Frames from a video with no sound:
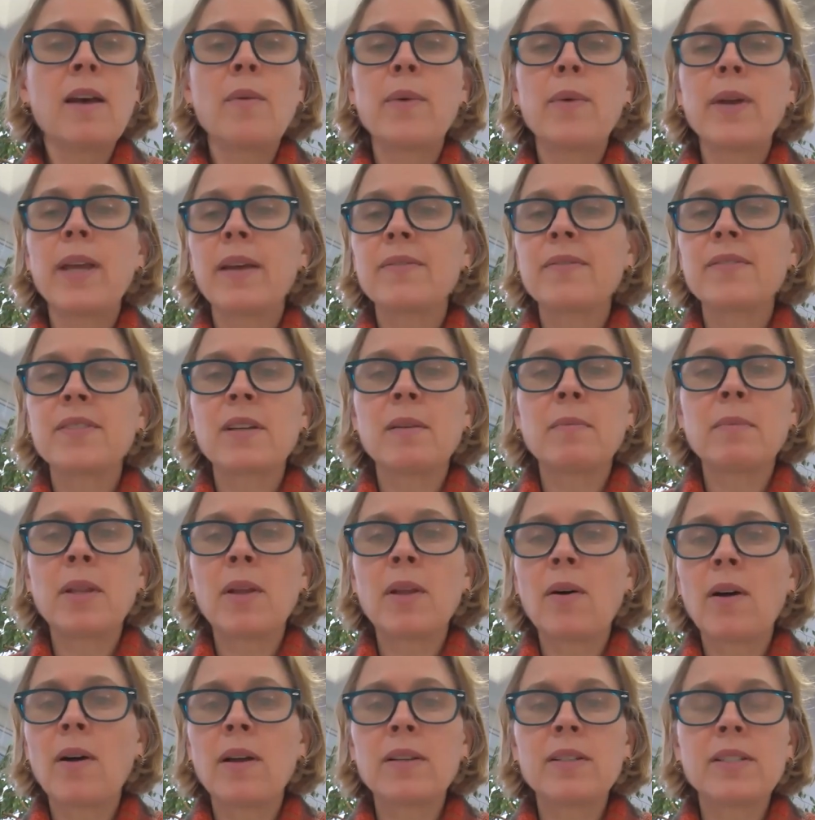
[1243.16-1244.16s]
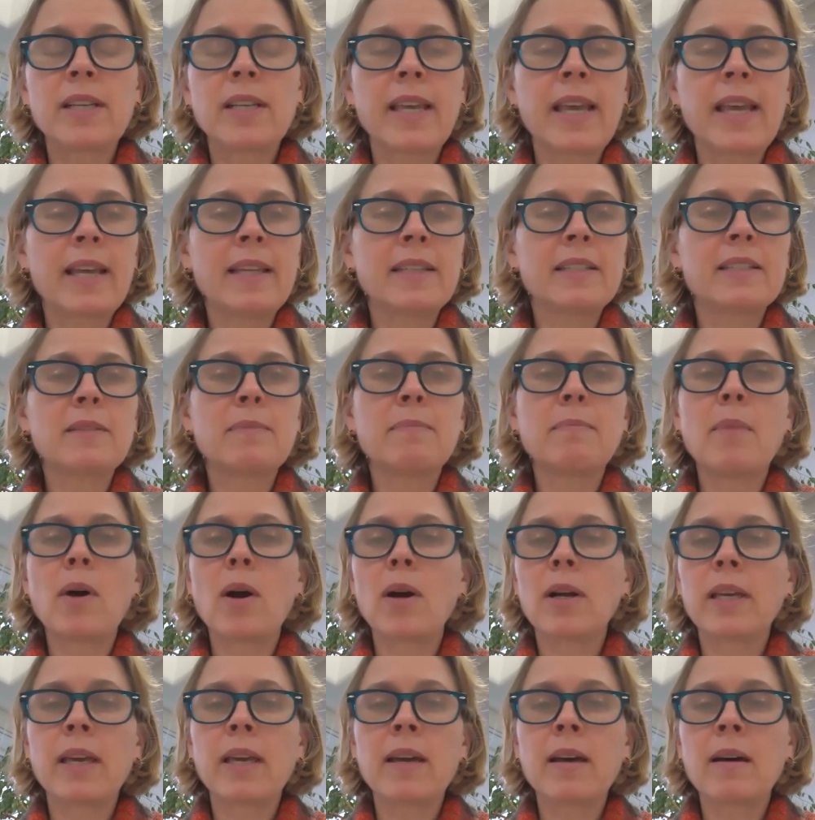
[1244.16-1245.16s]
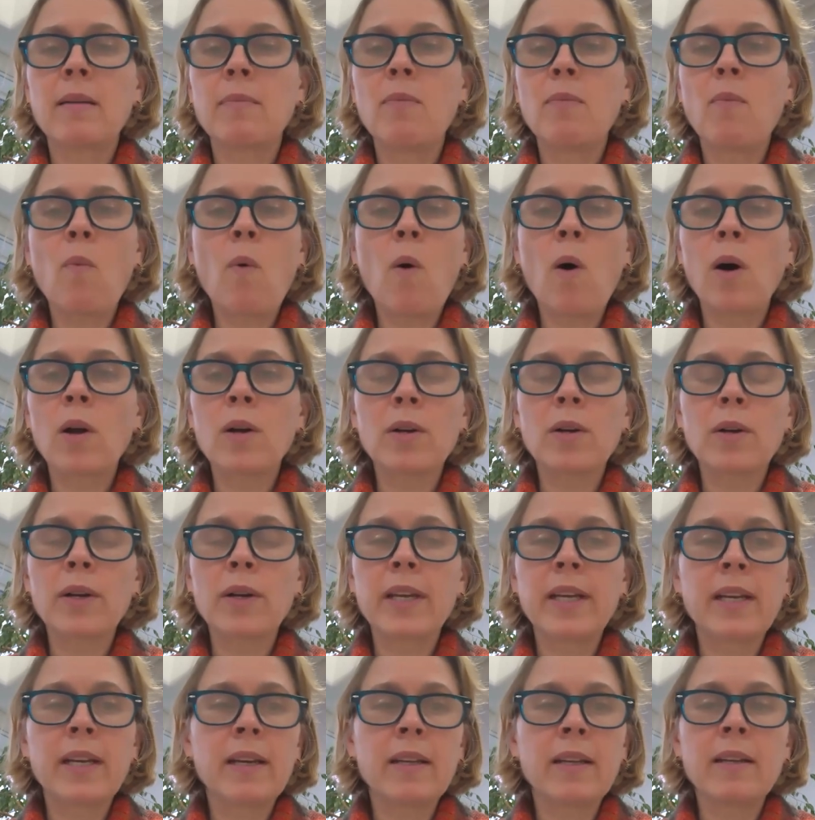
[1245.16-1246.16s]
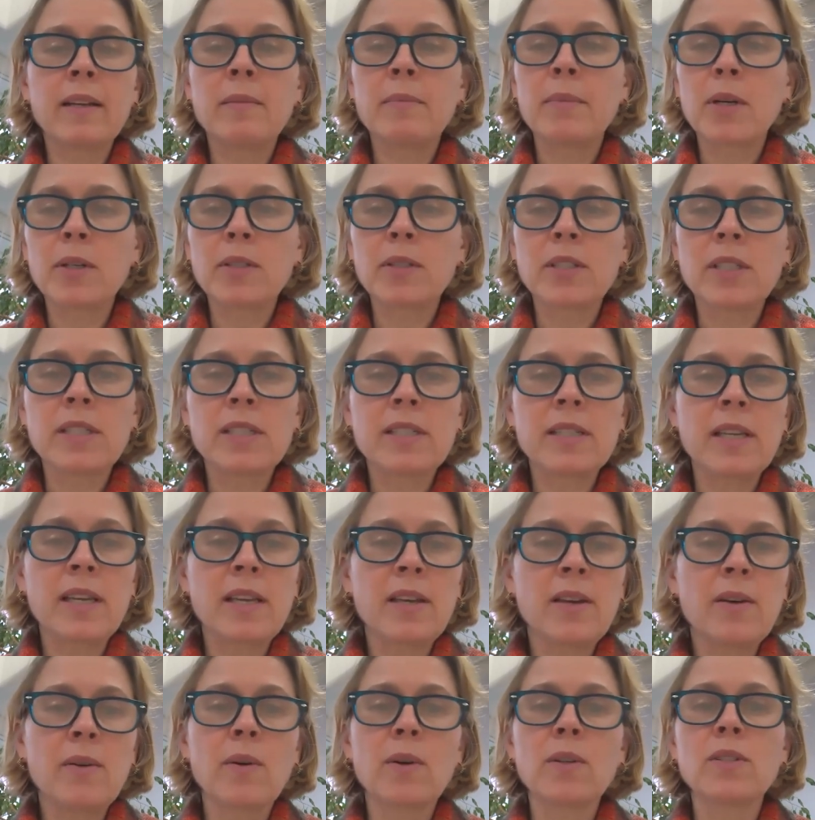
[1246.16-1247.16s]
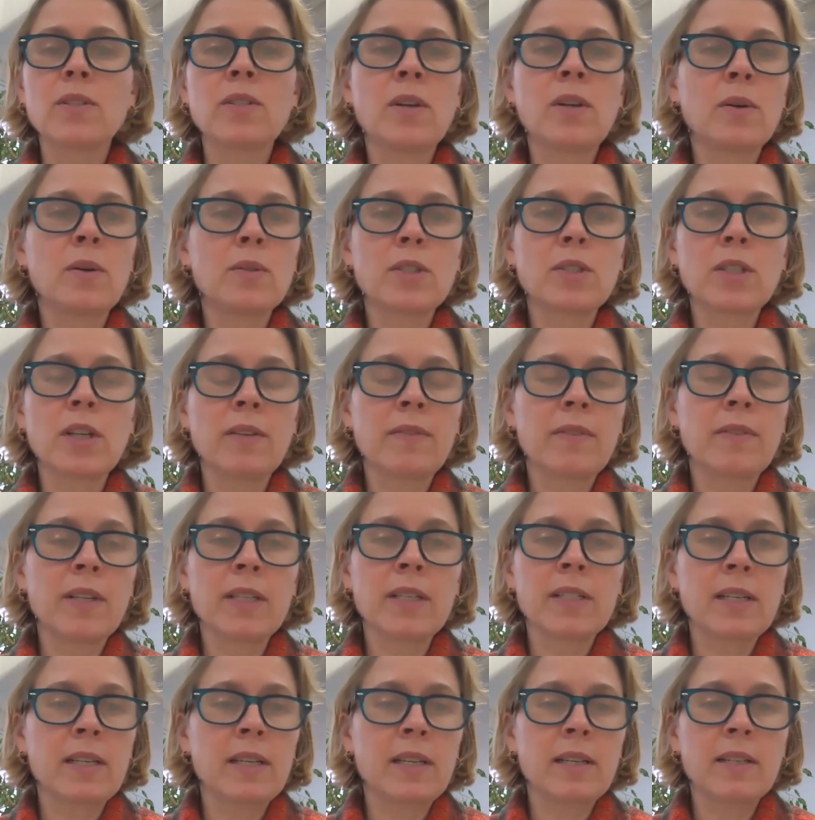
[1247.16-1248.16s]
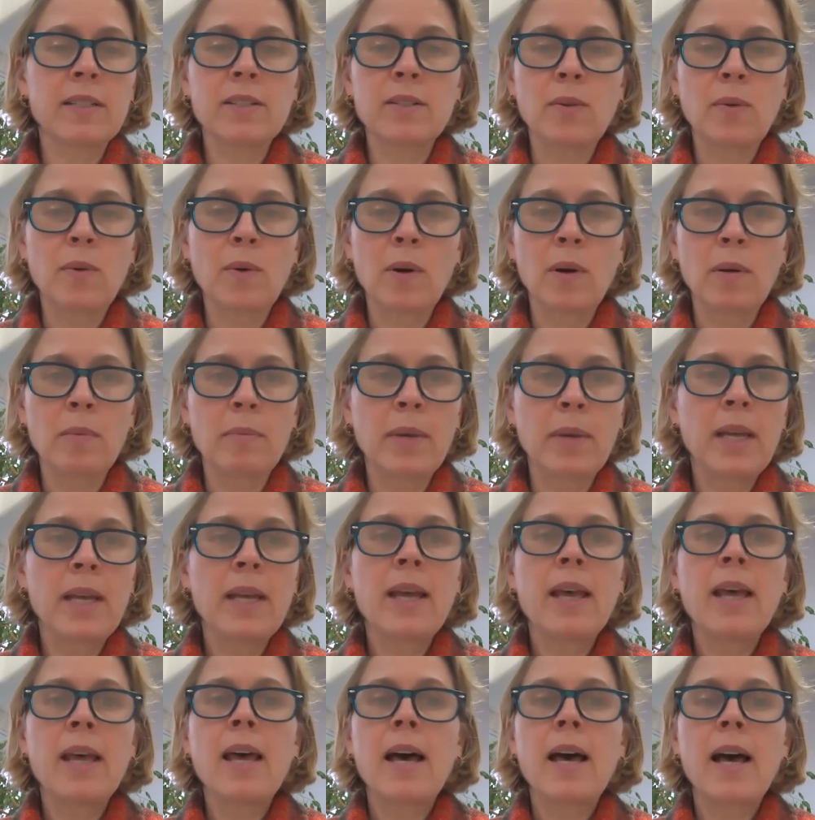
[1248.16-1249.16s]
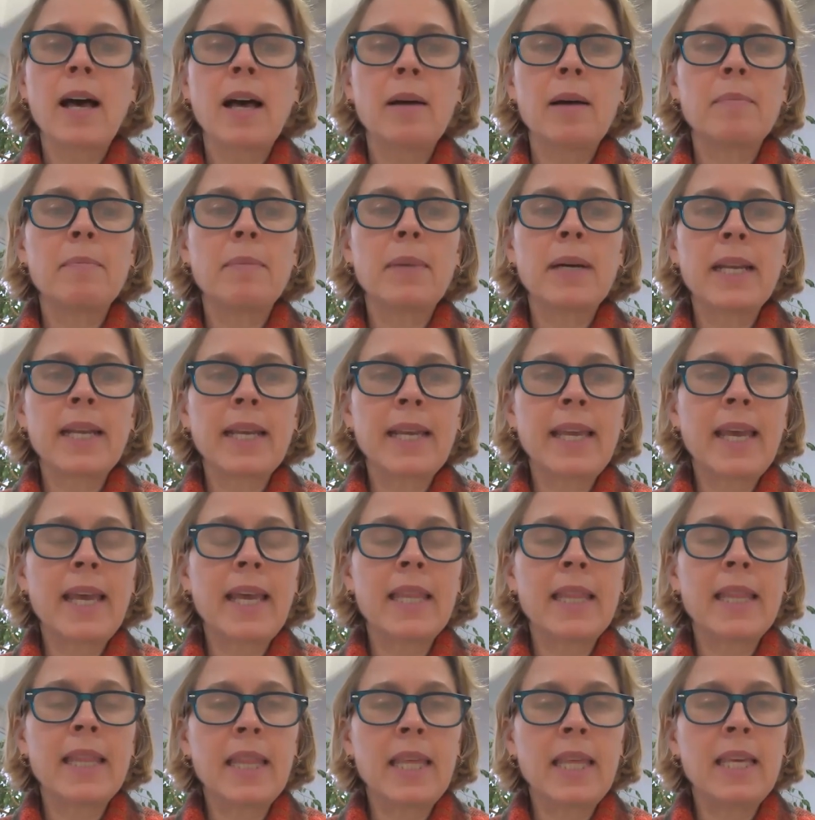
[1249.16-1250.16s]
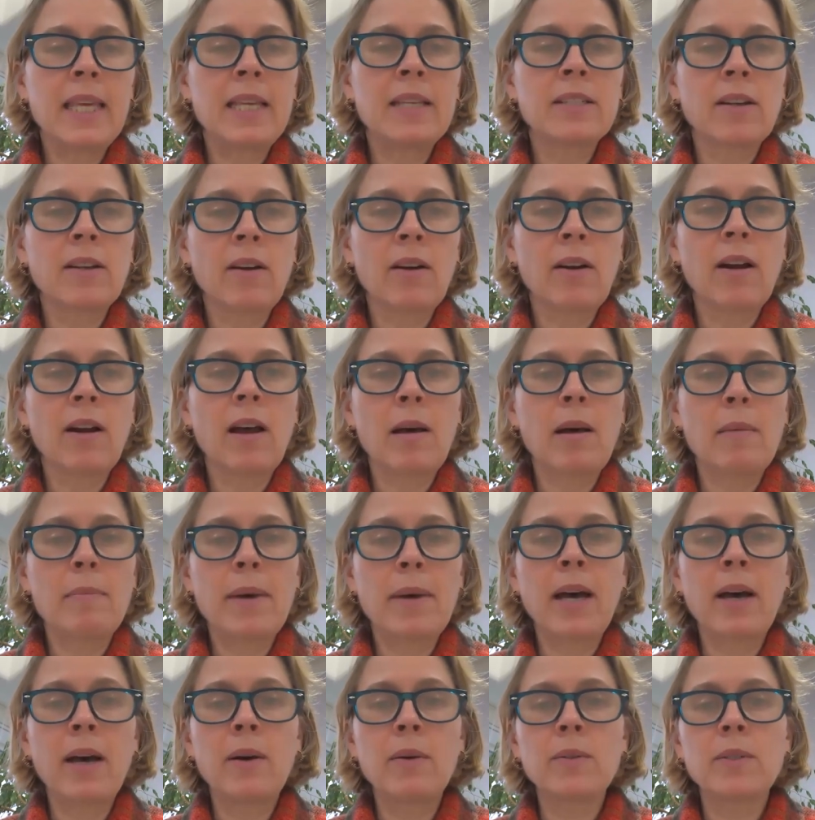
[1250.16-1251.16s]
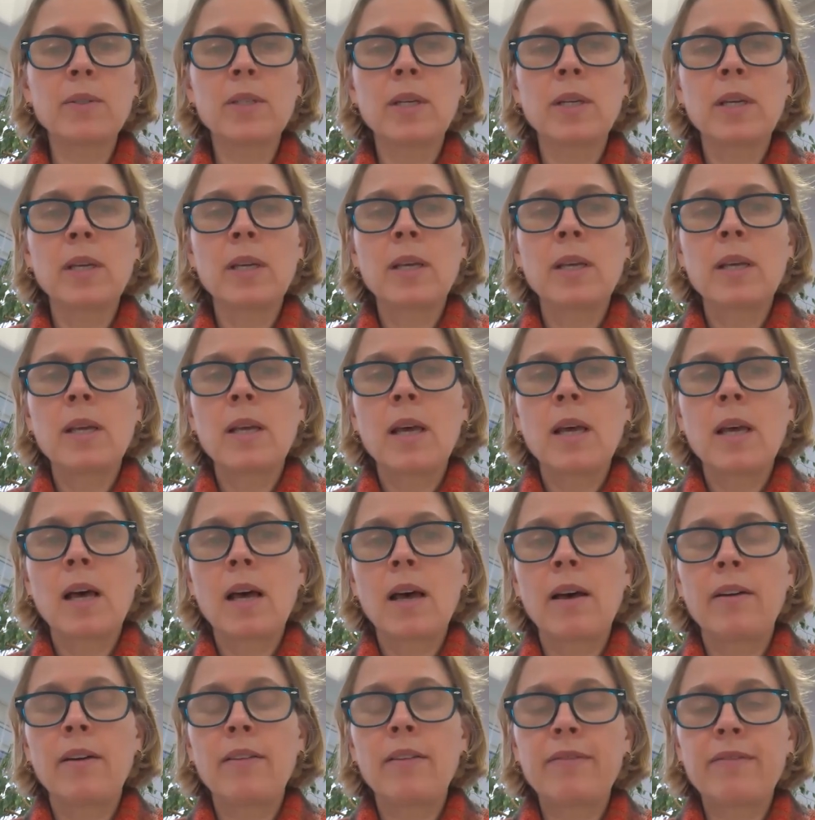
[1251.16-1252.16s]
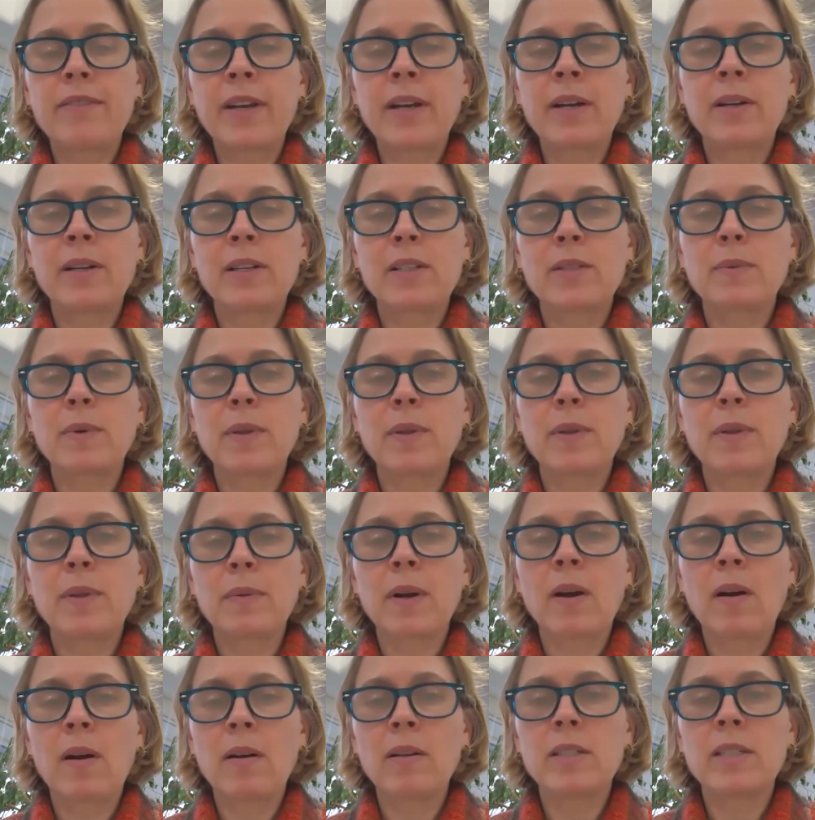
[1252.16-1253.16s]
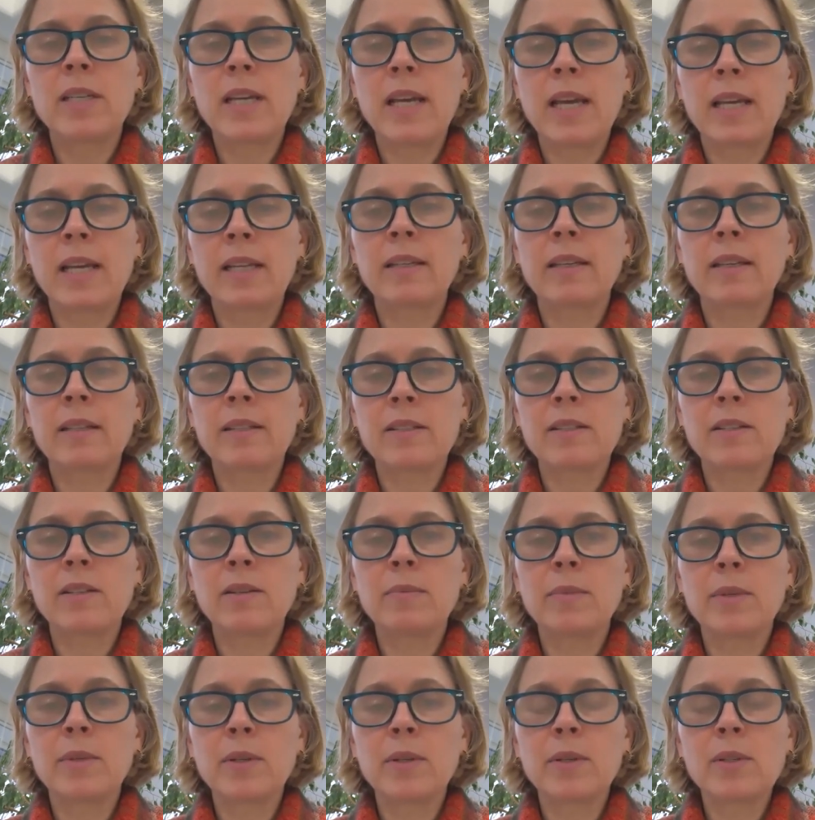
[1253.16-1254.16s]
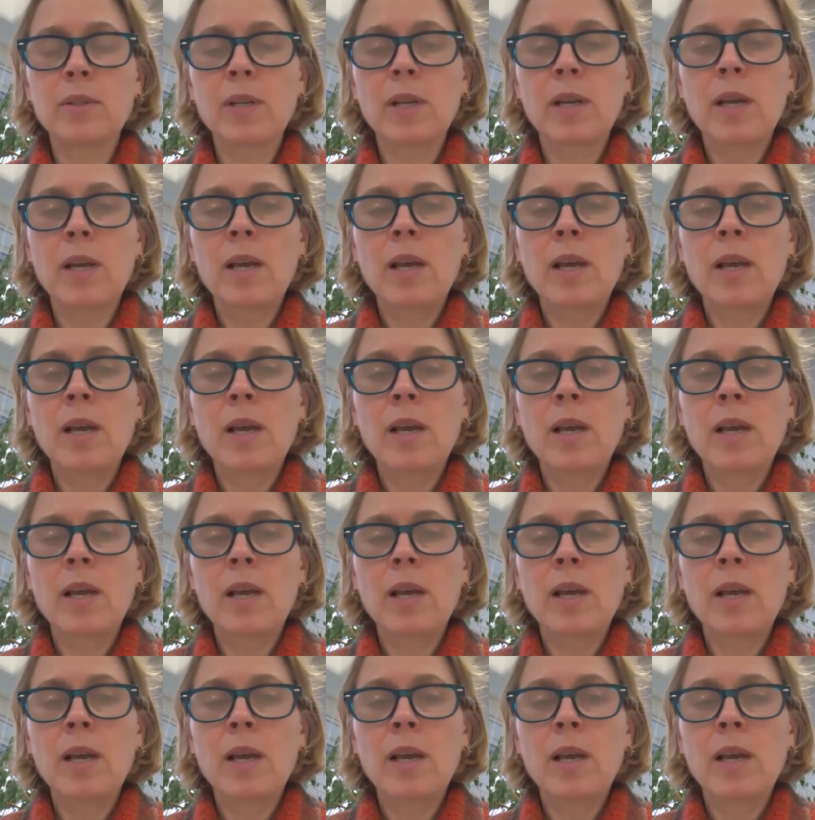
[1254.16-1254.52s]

We have some laws against marking up water in an emergency or snow shovels in a storm. But again, these are about fairness with regard to end consumers.